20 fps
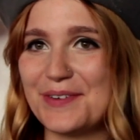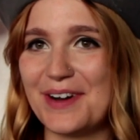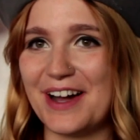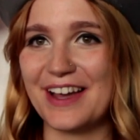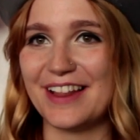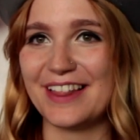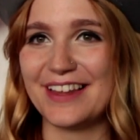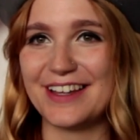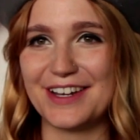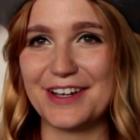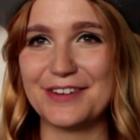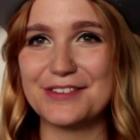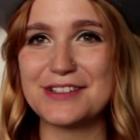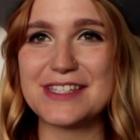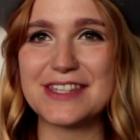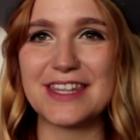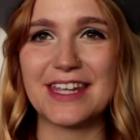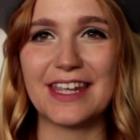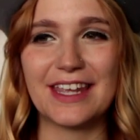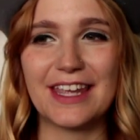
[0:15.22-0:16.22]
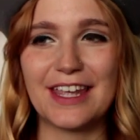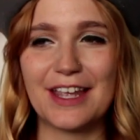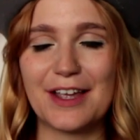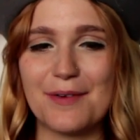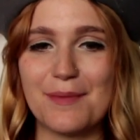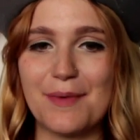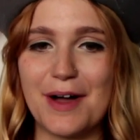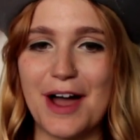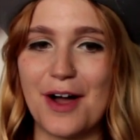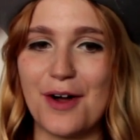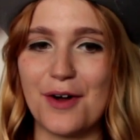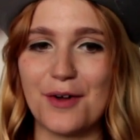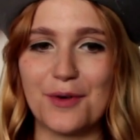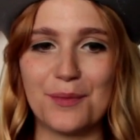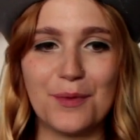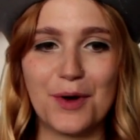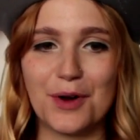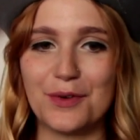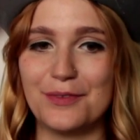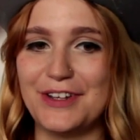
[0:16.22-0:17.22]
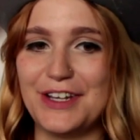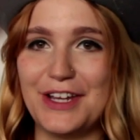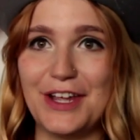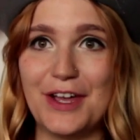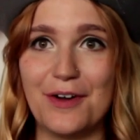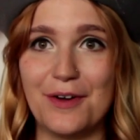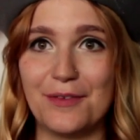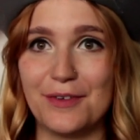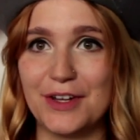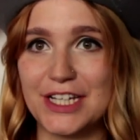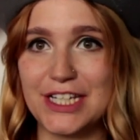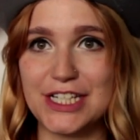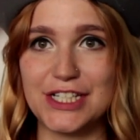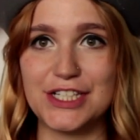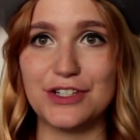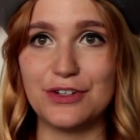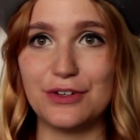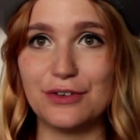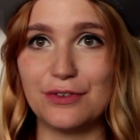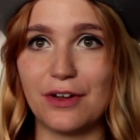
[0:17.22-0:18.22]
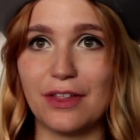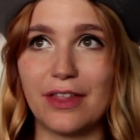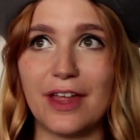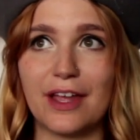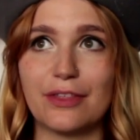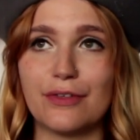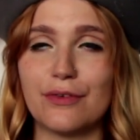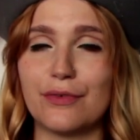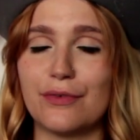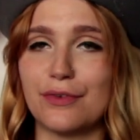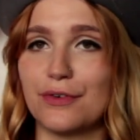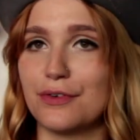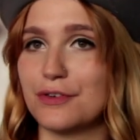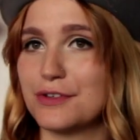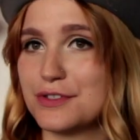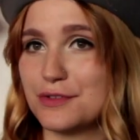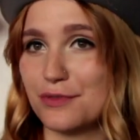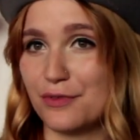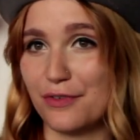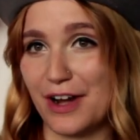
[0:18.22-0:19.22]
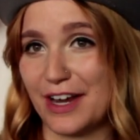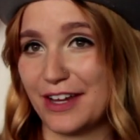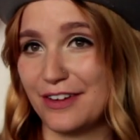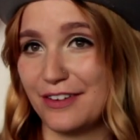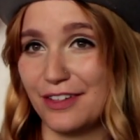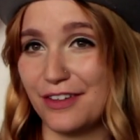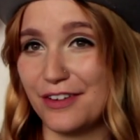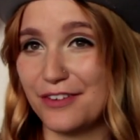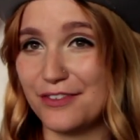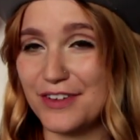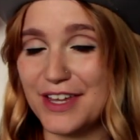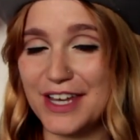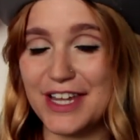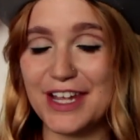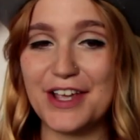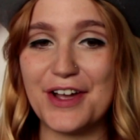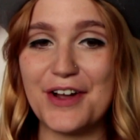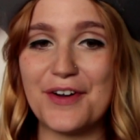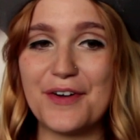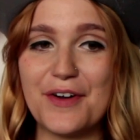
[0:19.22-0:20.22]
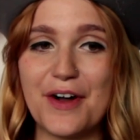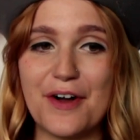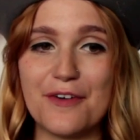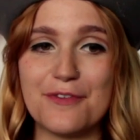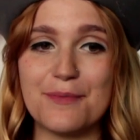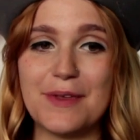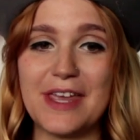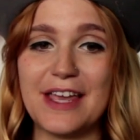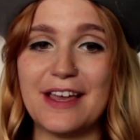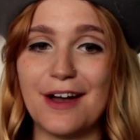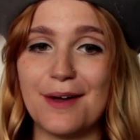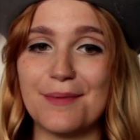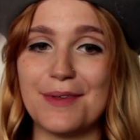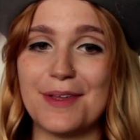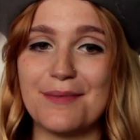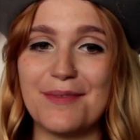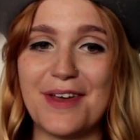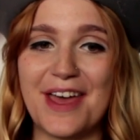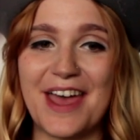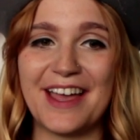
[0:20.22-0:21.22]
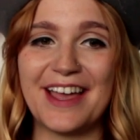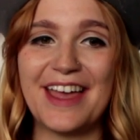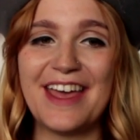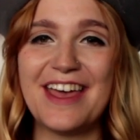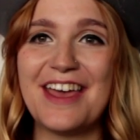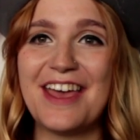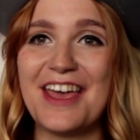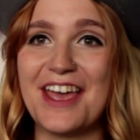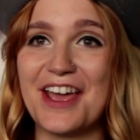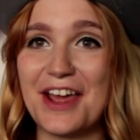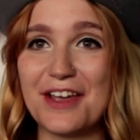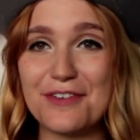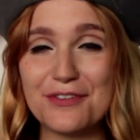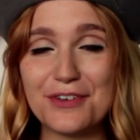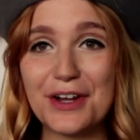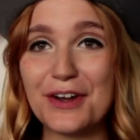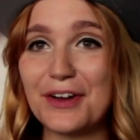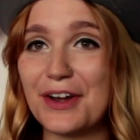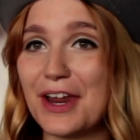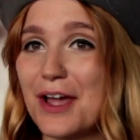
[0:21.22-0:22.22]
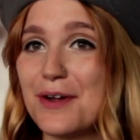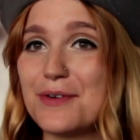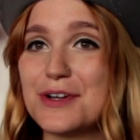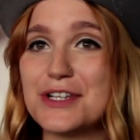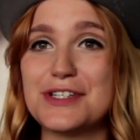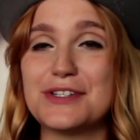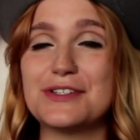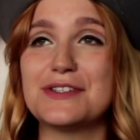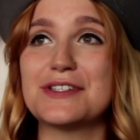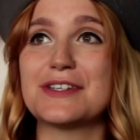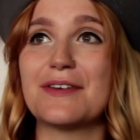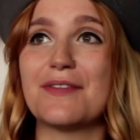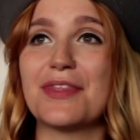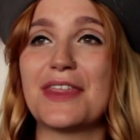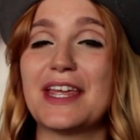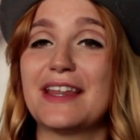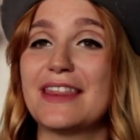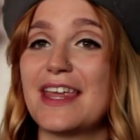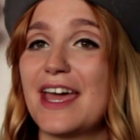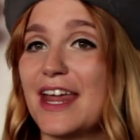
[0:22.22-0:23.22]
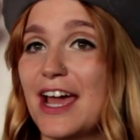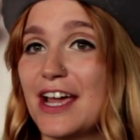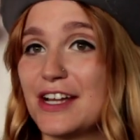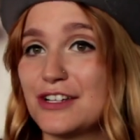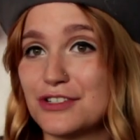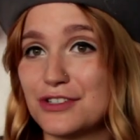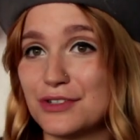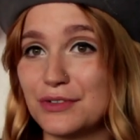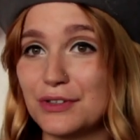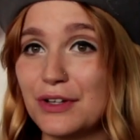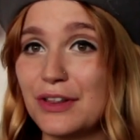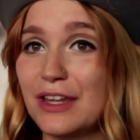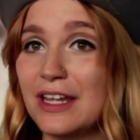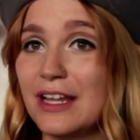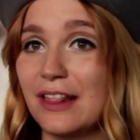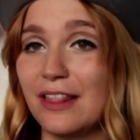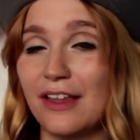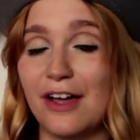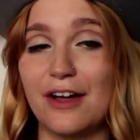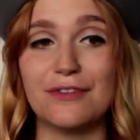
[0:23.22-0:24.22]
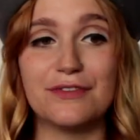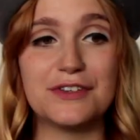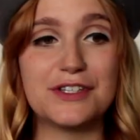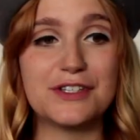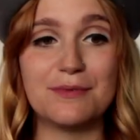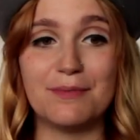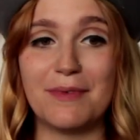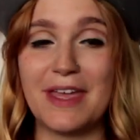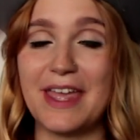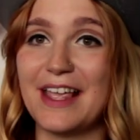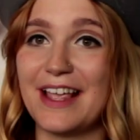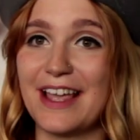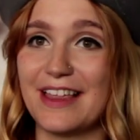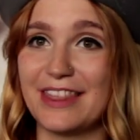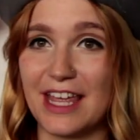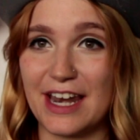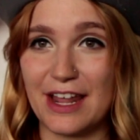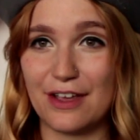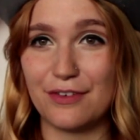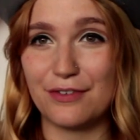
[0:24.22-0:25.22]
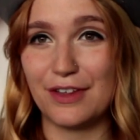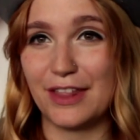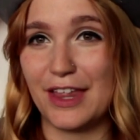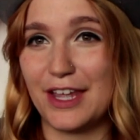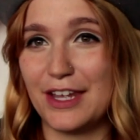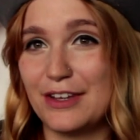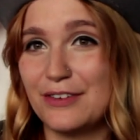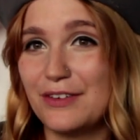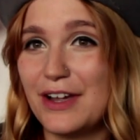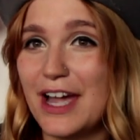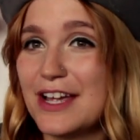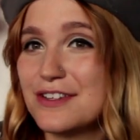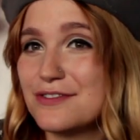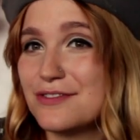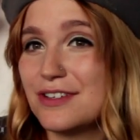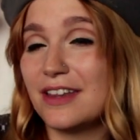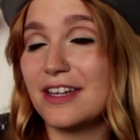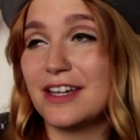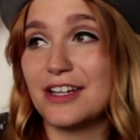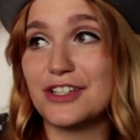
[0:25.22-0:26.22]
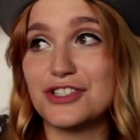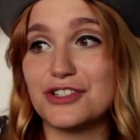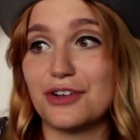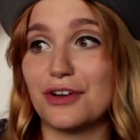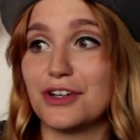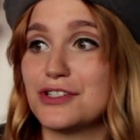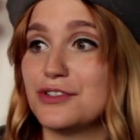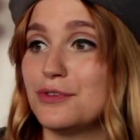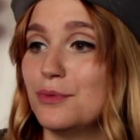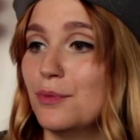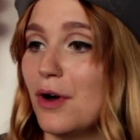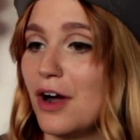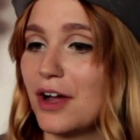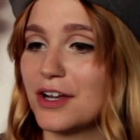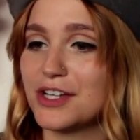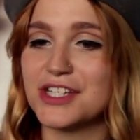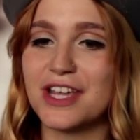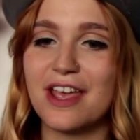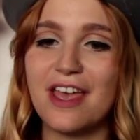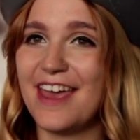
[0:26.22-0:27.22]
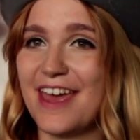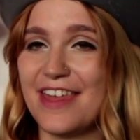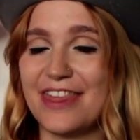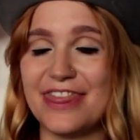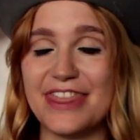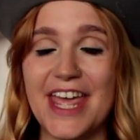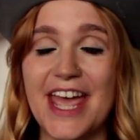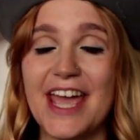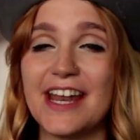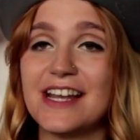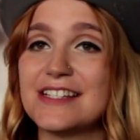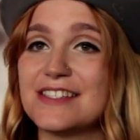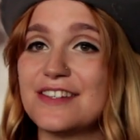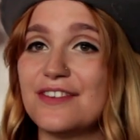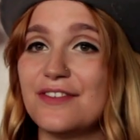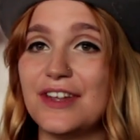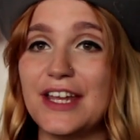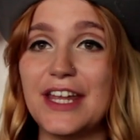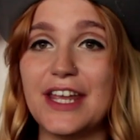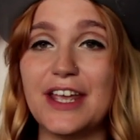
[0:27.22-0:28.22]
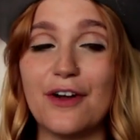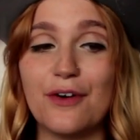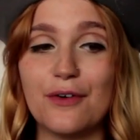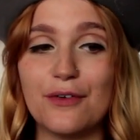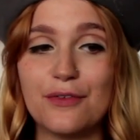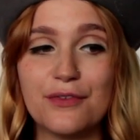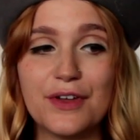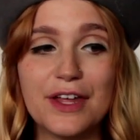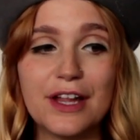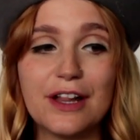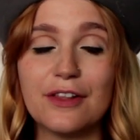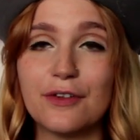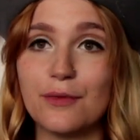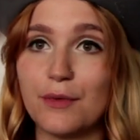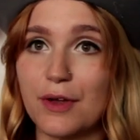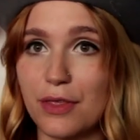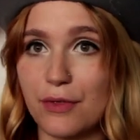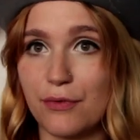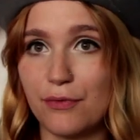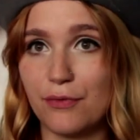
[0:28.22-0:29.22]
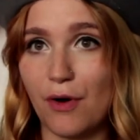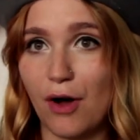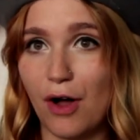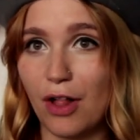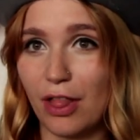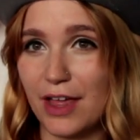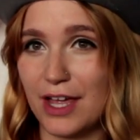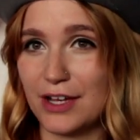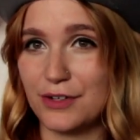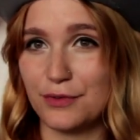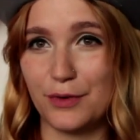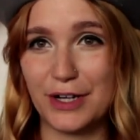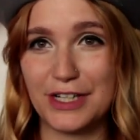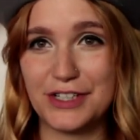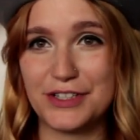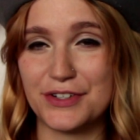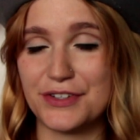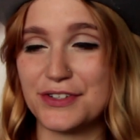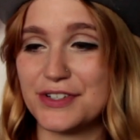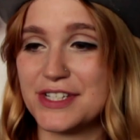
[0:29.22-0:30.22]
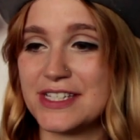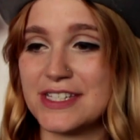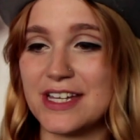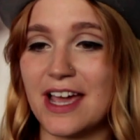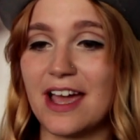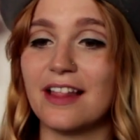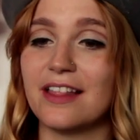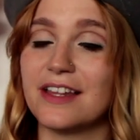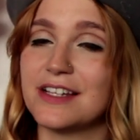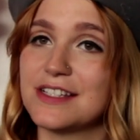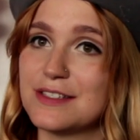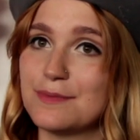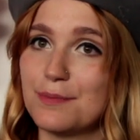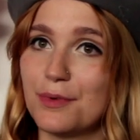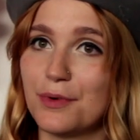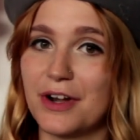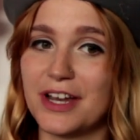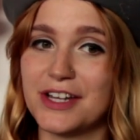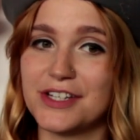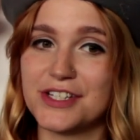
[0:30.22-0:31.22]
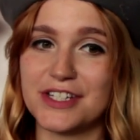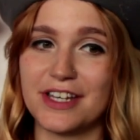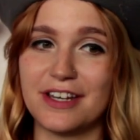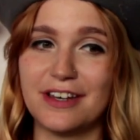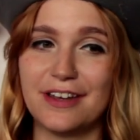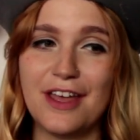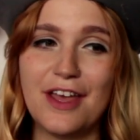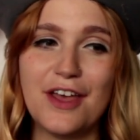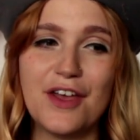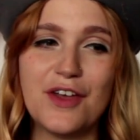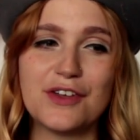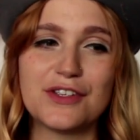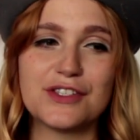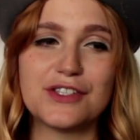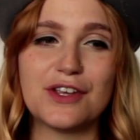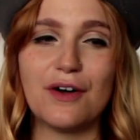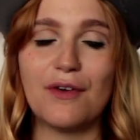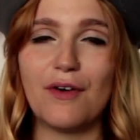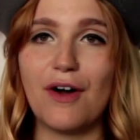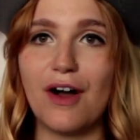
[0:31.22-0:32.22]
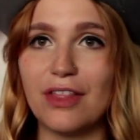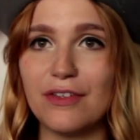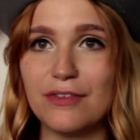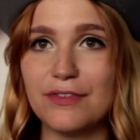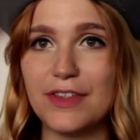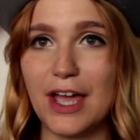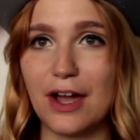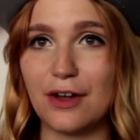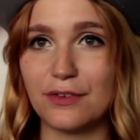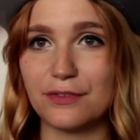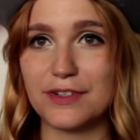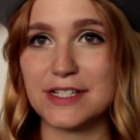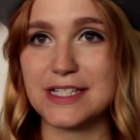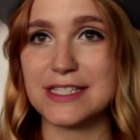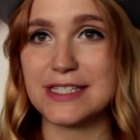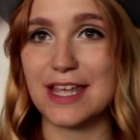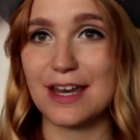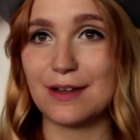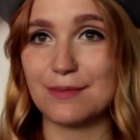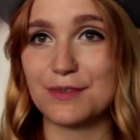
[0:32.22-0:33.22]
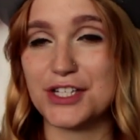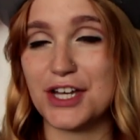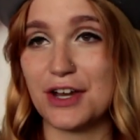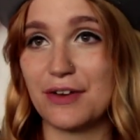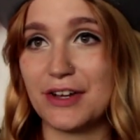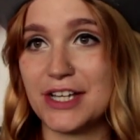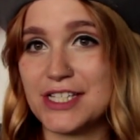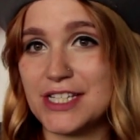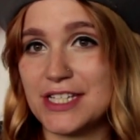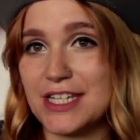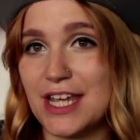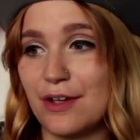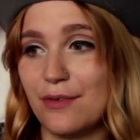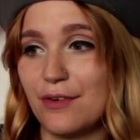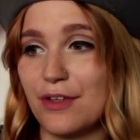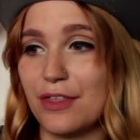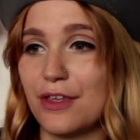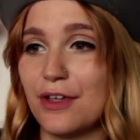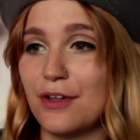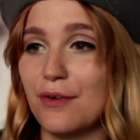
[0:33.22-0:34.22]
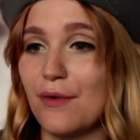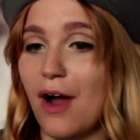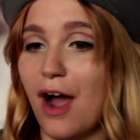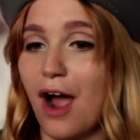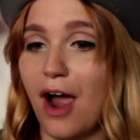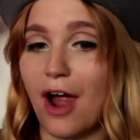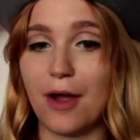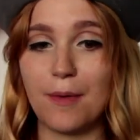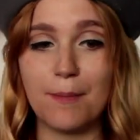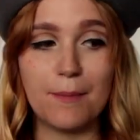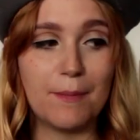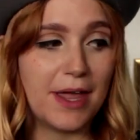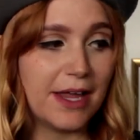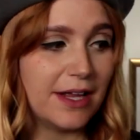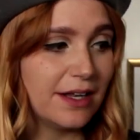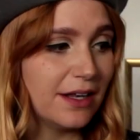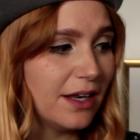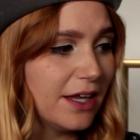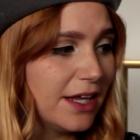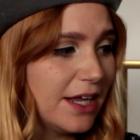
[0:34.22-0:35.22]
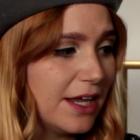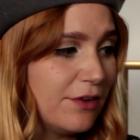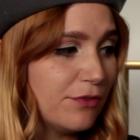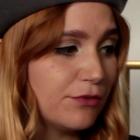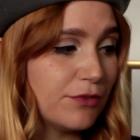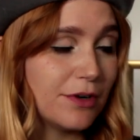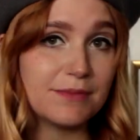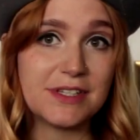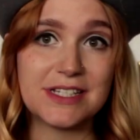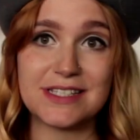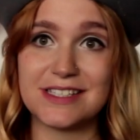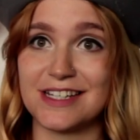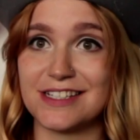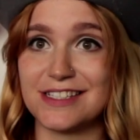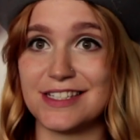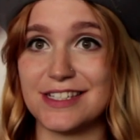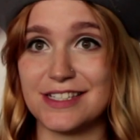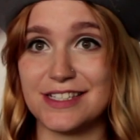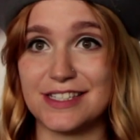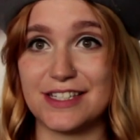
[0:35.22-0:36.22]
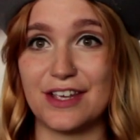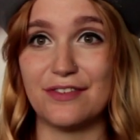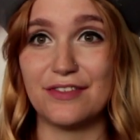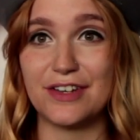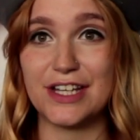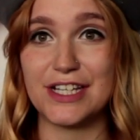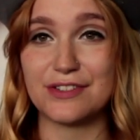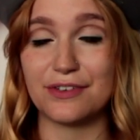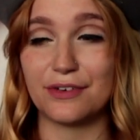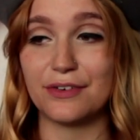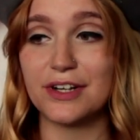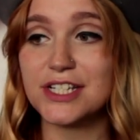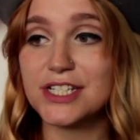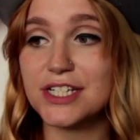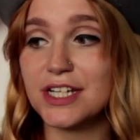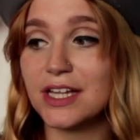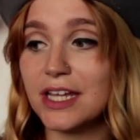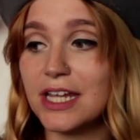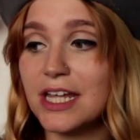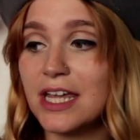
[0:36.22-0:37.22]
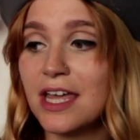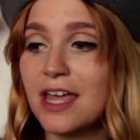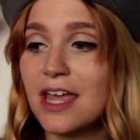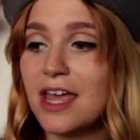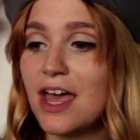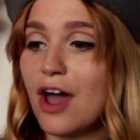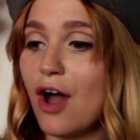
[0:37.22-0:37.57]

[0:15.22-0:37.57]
a while and I was thinking about what video I'm gonna do for like the first regular video of me coming back, and I figured I would do something that I truly love to make and that I feel like you guys really enjoy to watch, and that is a video filled with fall and winter style inspiration. So all of the outfits that I'm sharing today with you are mainly from the 60s and 70s originally.